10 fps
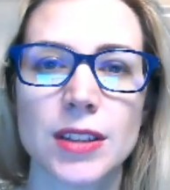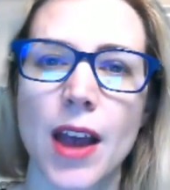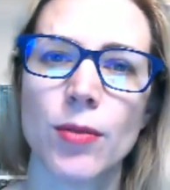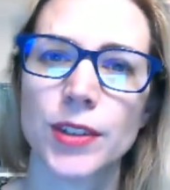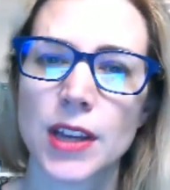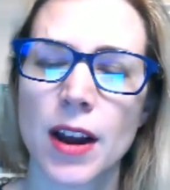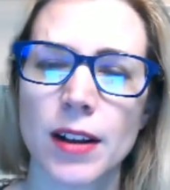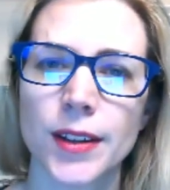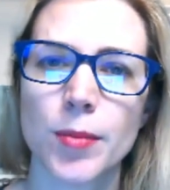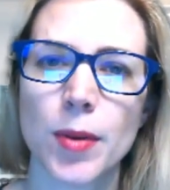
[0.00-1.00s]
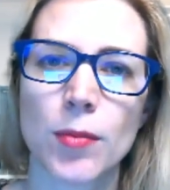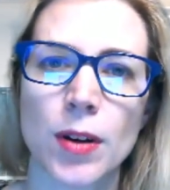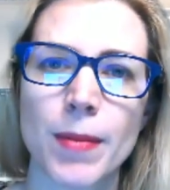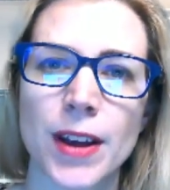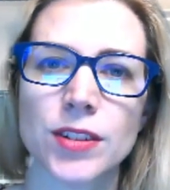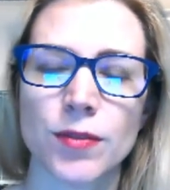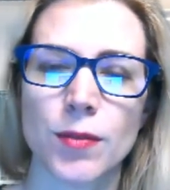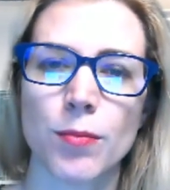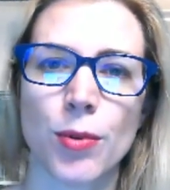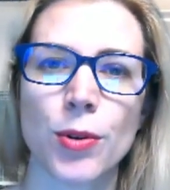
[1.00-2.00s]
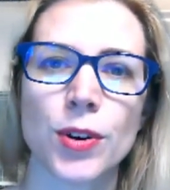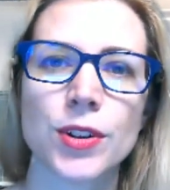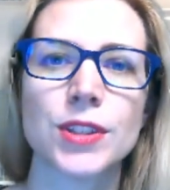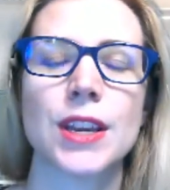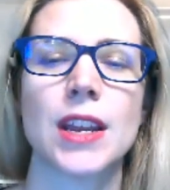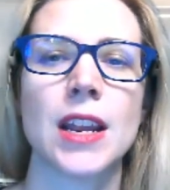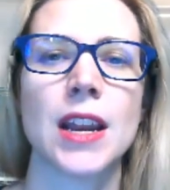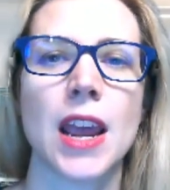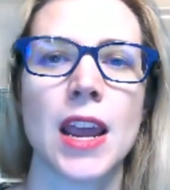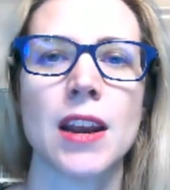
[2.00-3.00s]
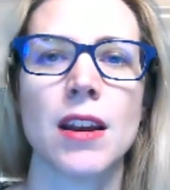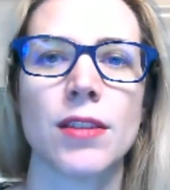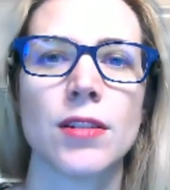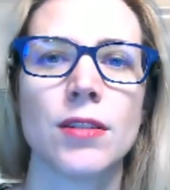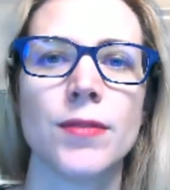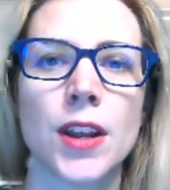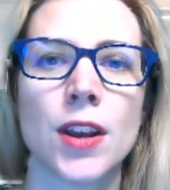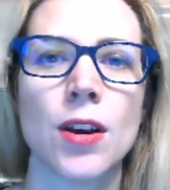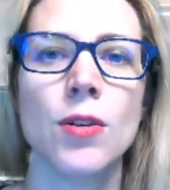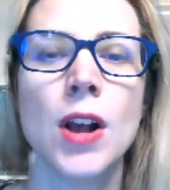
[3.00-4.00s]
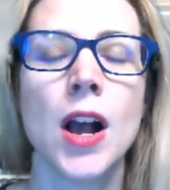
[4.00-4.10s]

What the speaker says: I will talk a little bit more about different brokers in another video,